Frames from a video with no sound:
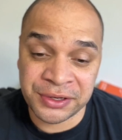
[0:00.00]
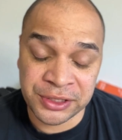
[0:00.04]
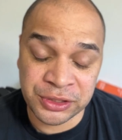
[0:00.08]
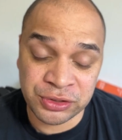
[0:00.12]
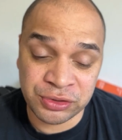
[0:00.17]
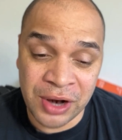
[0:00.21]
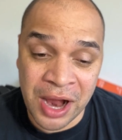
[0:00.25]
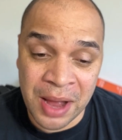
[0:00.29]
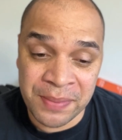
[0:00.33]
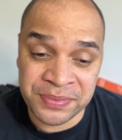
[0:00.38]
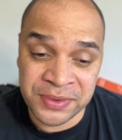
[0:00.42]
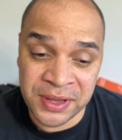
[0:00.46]

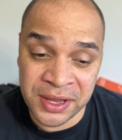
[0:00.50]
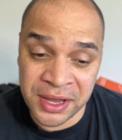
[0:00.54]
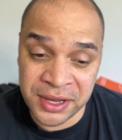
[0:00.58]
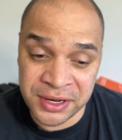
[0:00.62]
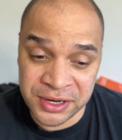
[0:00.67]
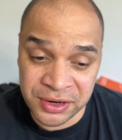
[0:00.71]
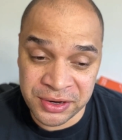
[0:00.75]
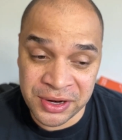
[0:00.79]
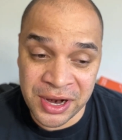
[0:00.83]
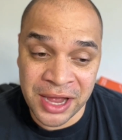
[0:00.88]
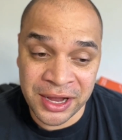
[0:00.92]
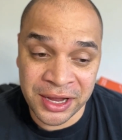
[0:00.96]
dropped it,
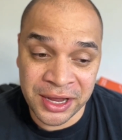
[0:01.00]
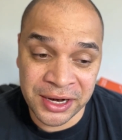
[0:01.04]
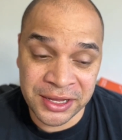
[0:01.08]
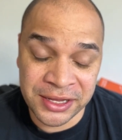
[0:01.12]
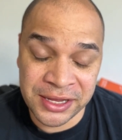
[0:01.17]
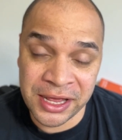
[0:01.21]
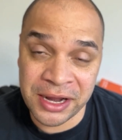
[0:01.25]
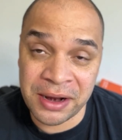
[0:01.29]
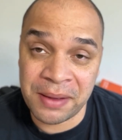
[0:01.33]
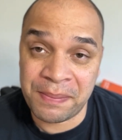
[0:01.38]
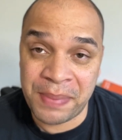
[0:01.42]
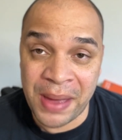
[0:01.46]
you're not going to
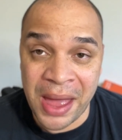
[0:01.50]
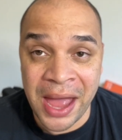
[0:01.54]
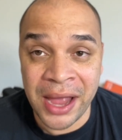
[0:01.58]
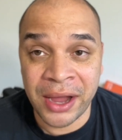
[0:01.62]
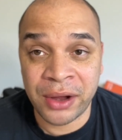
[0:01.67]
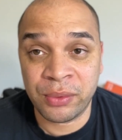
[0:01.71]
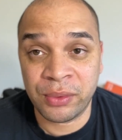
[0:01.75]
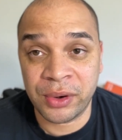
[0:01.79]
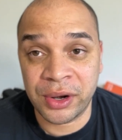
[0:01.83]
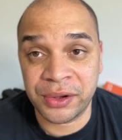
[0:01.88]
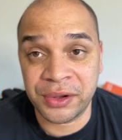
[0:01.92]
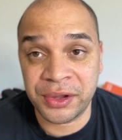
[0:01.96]
get it
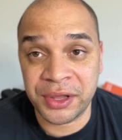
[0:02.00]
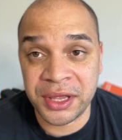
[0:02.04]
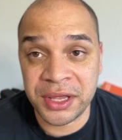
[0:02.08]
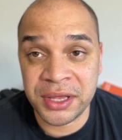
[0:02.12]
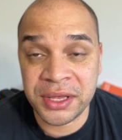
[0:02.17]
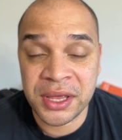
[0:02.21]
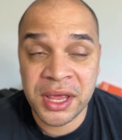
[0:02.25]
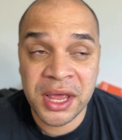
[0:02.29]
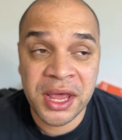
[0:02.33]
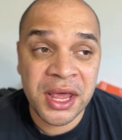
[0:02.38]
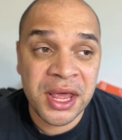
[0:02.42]
back, really.